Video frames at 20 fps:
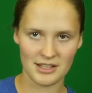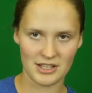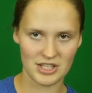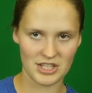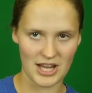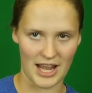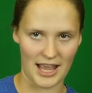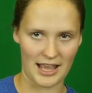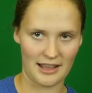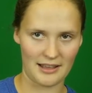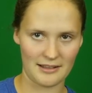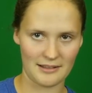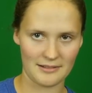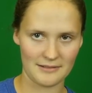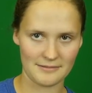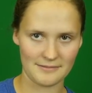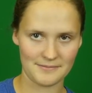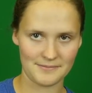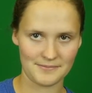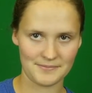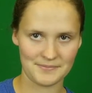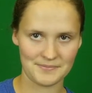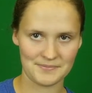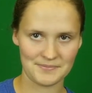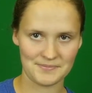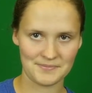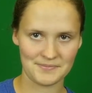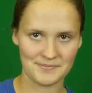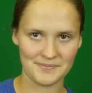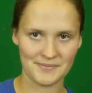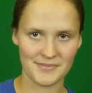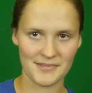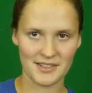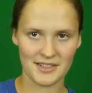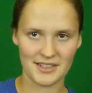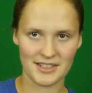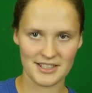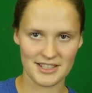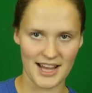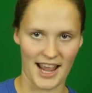J.
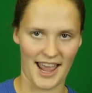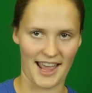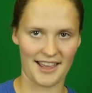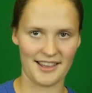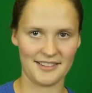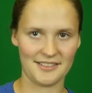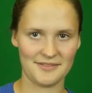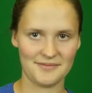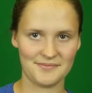J.